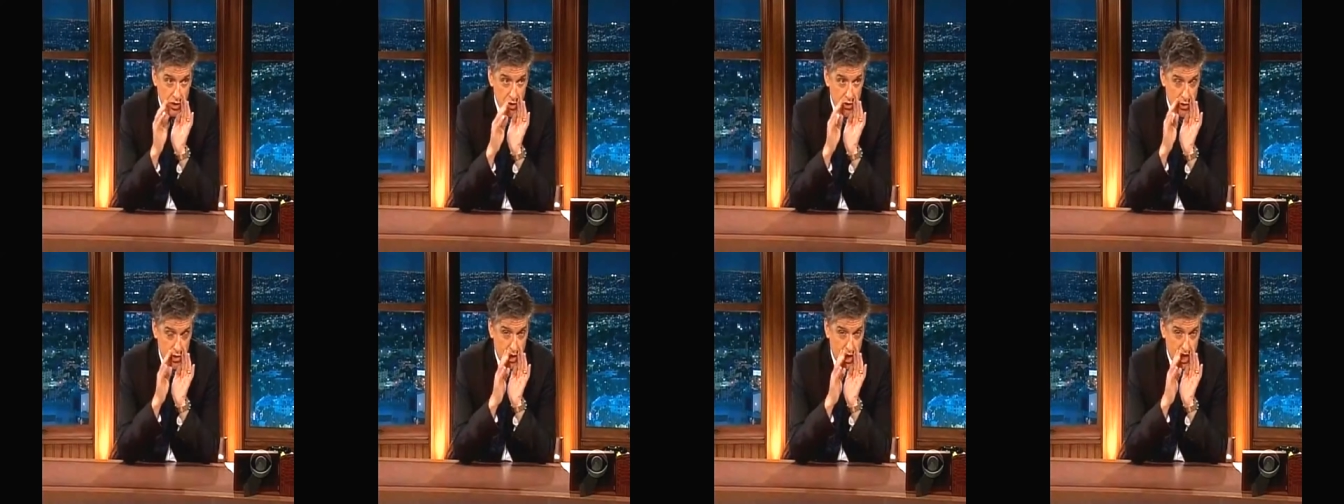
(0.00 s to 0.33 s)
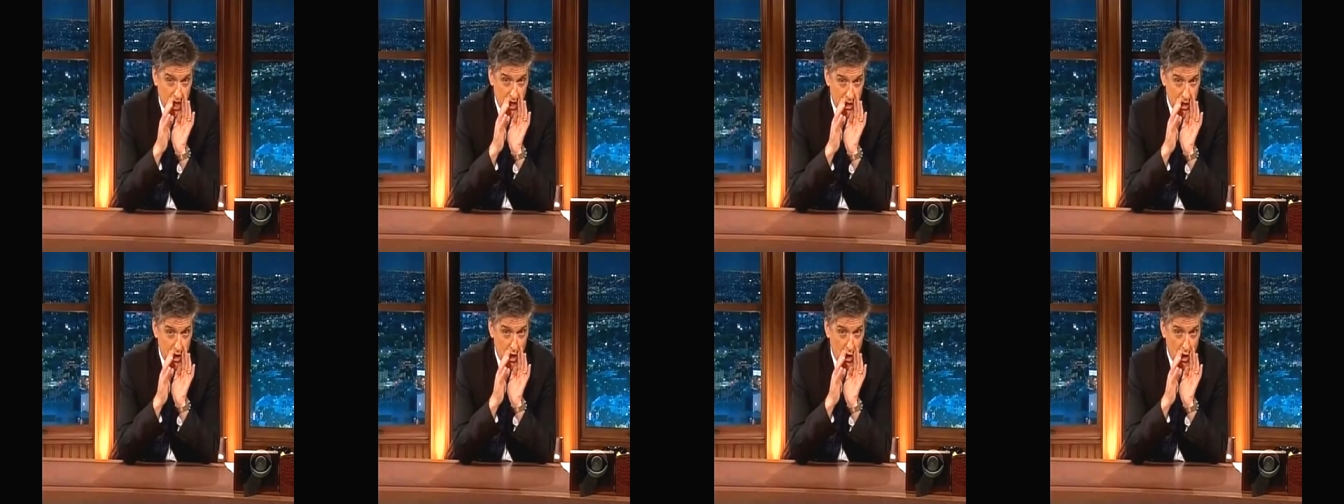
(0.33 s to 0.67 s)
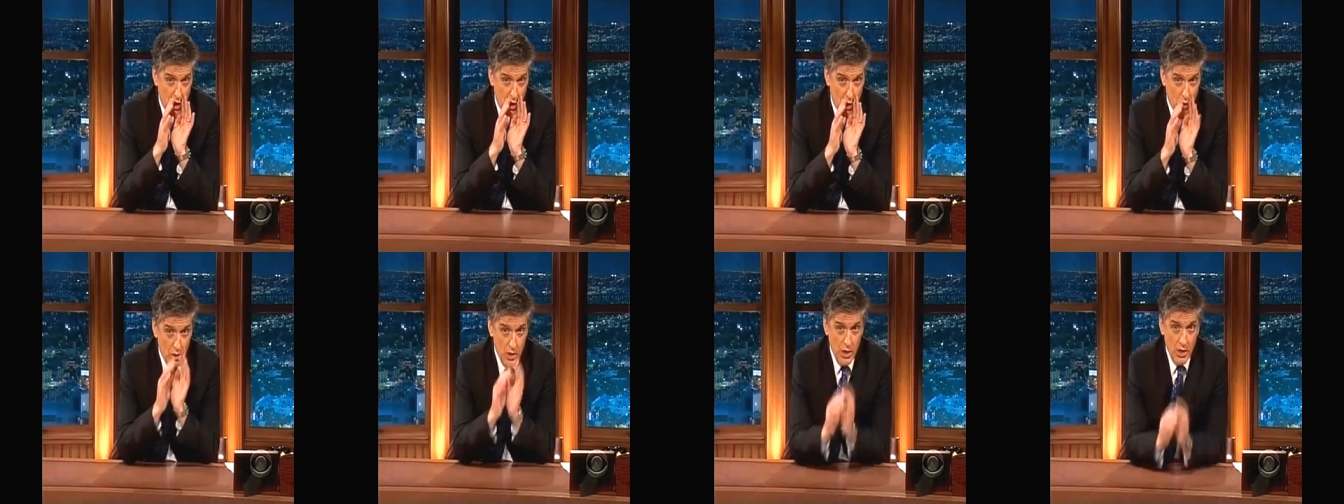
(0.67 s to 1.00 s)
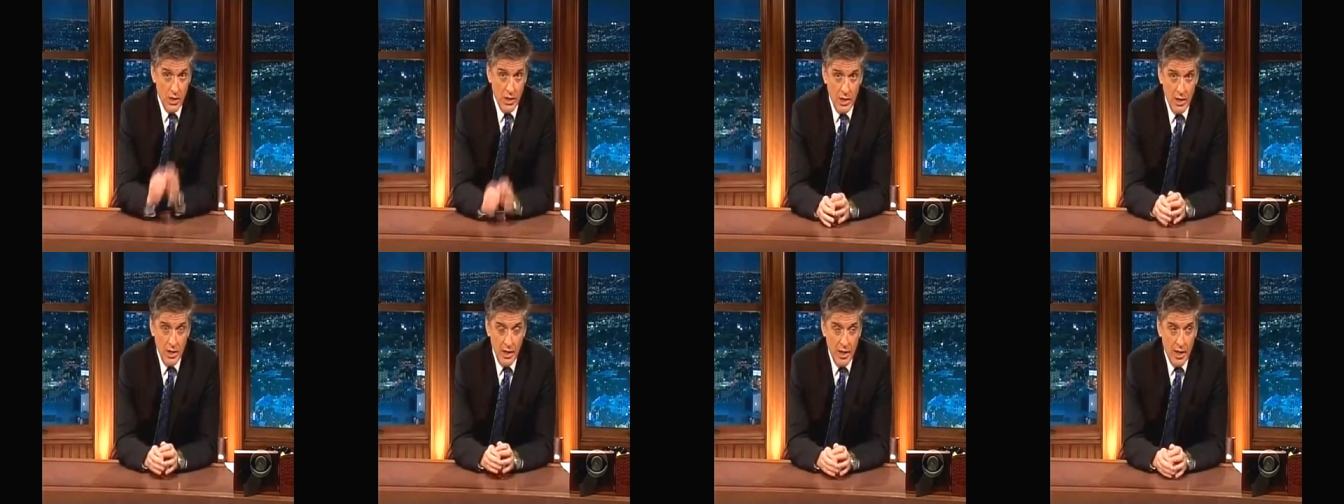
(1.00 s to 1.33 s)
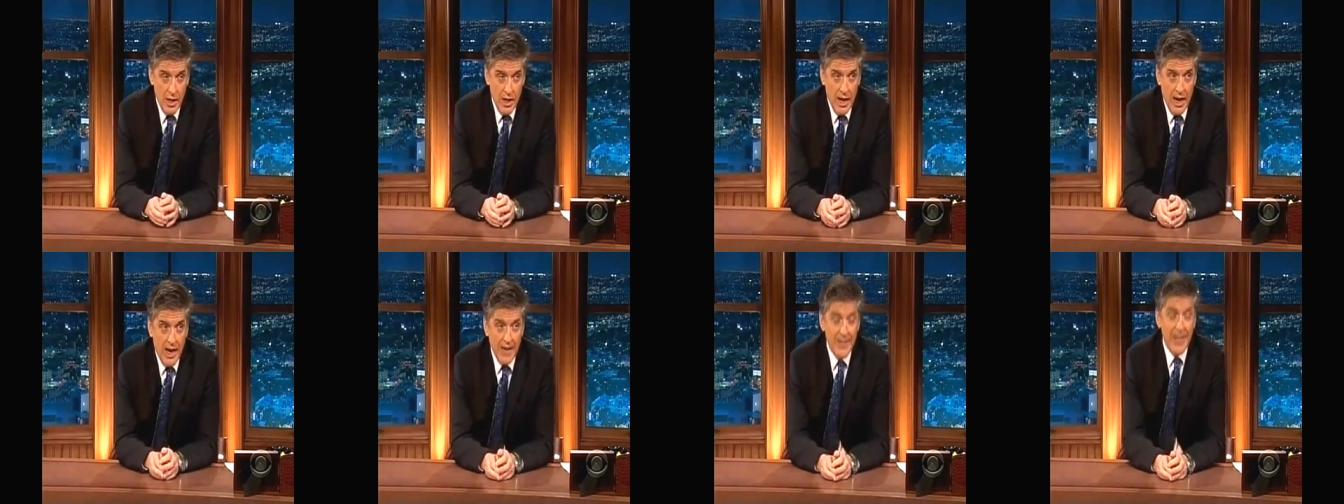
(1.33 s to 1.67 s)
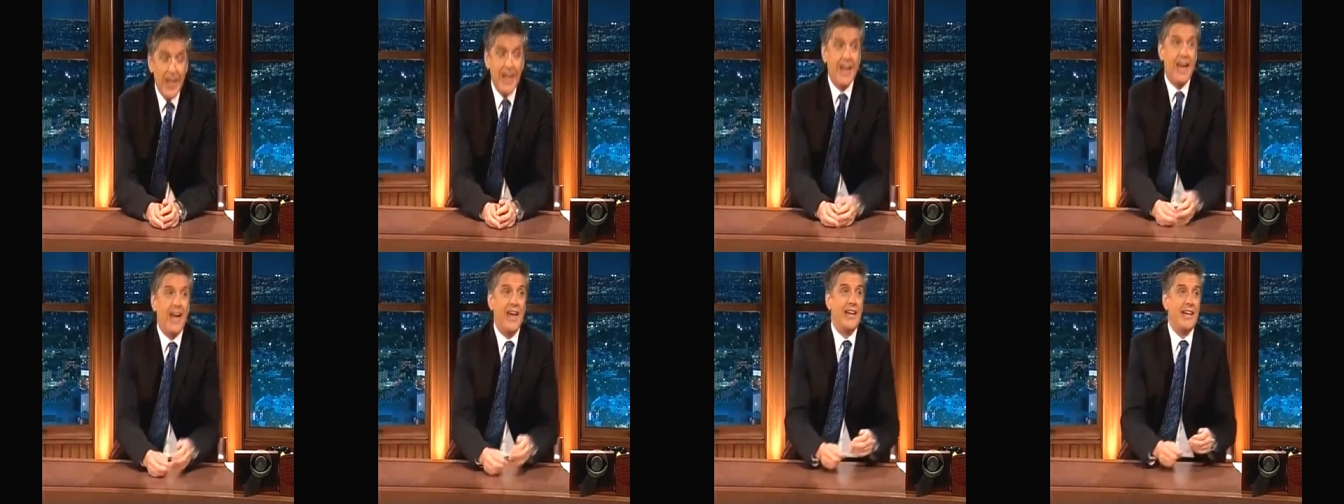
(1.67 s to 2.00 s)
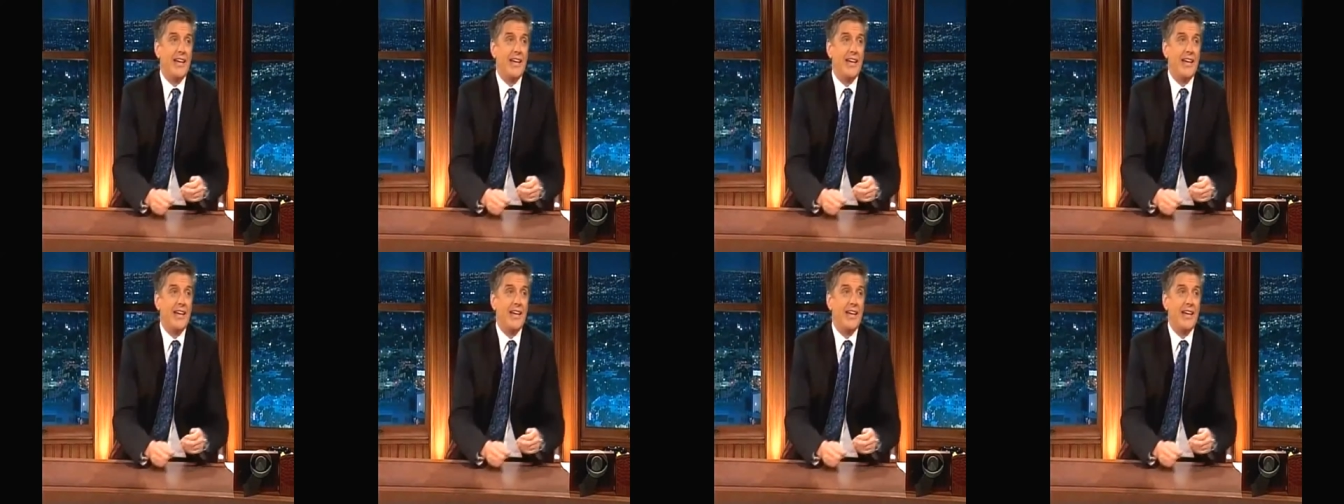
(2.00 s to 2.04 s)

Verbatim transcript: Tick no. And then I,